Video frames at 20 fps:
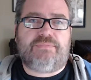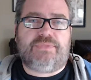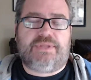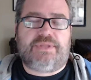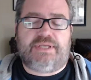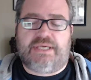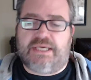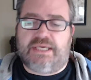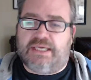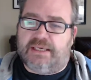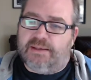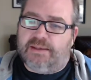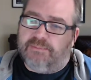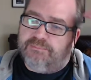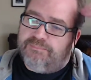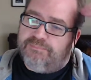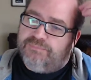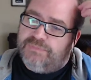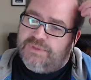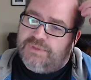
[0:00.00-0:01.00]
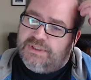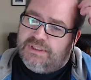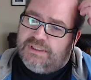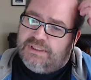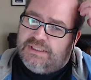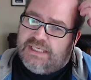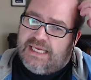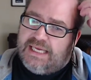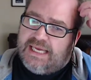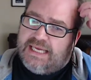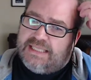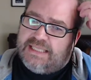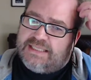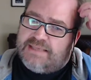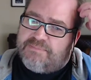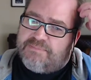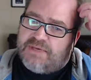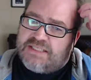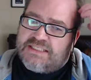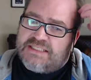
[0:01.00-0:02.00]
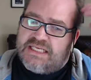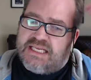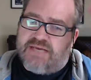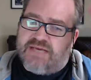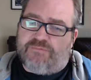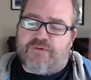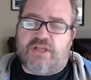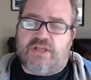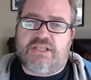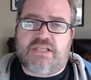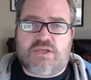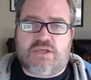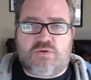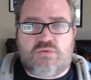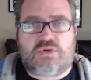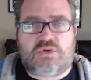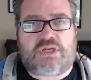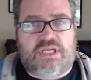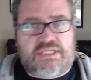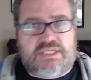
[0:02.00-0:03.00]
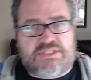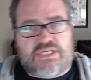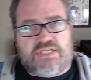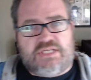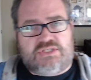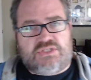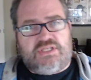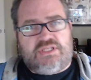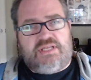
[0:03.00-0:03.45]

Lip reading: And they're basically a funding organization.